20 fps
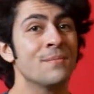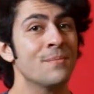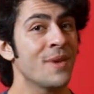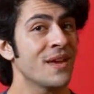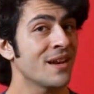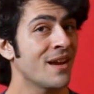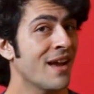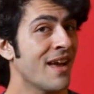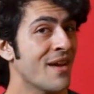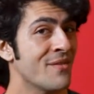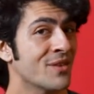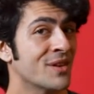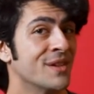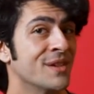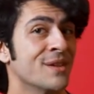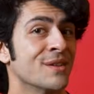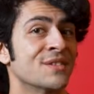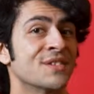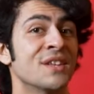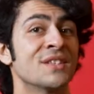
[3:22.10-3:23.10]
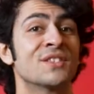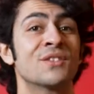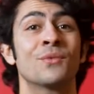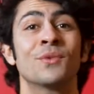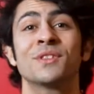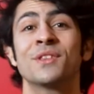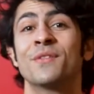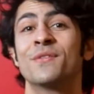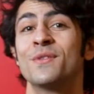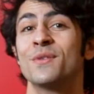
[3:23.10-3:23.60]
may not have a clear sense of
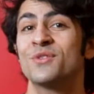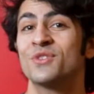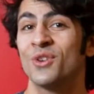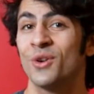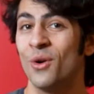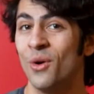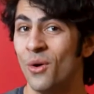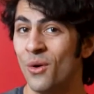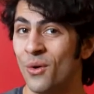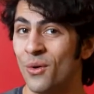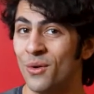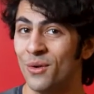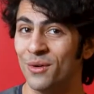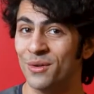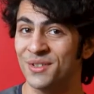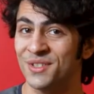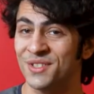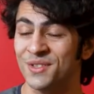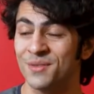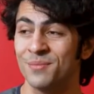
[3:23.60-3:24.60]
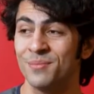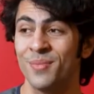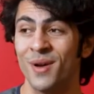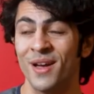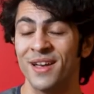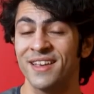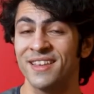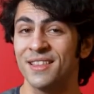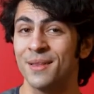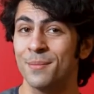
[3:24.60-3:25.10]
what the future holds,
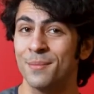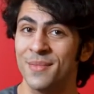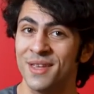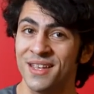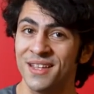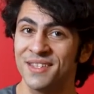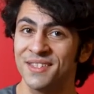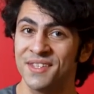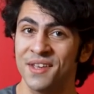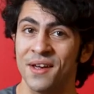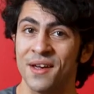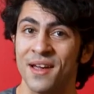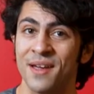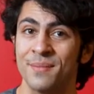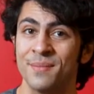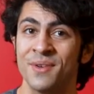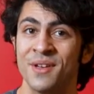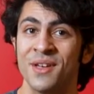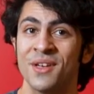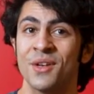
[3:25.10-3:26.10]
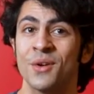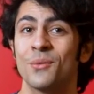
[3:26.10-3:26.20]
but in the meantime,